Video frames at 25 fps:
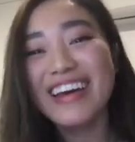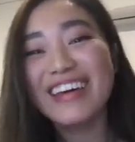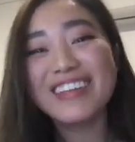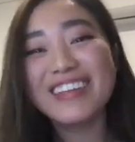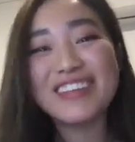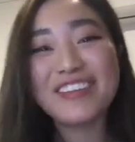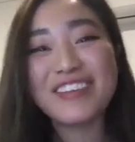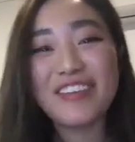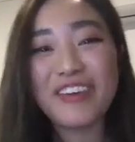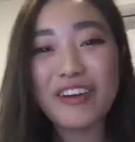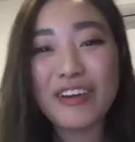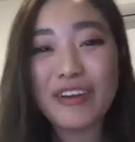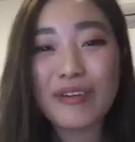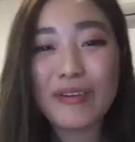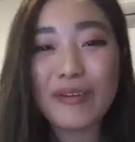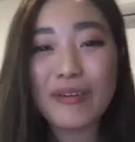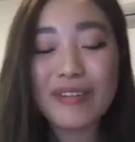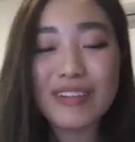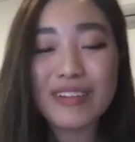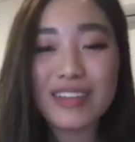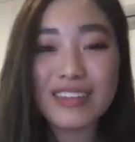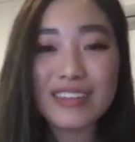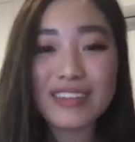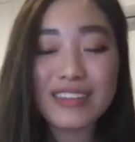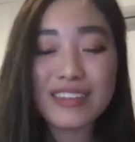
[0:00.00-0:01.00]
So
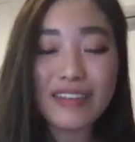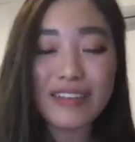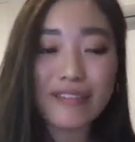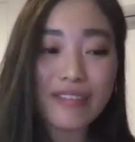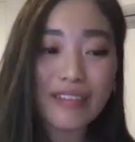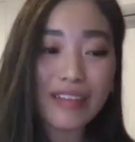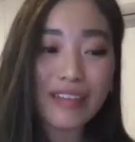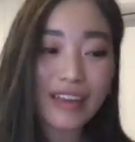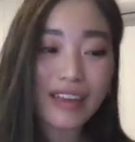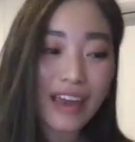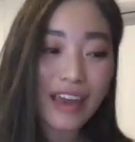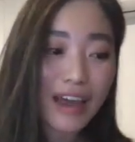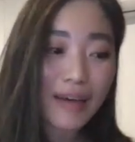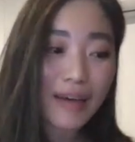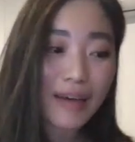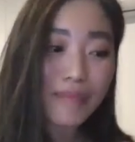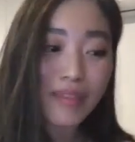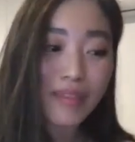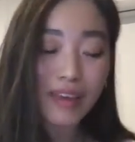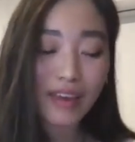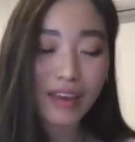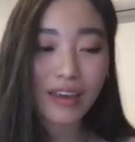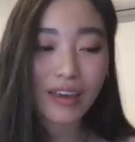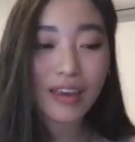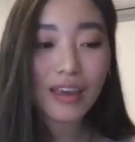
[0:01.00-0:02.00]
quality is definitely
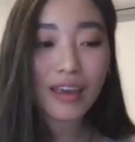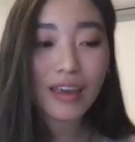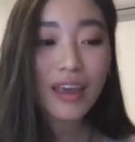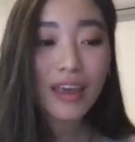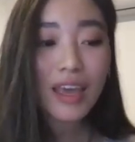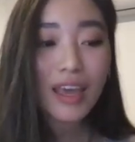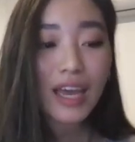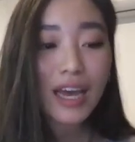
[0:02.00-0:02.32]
there.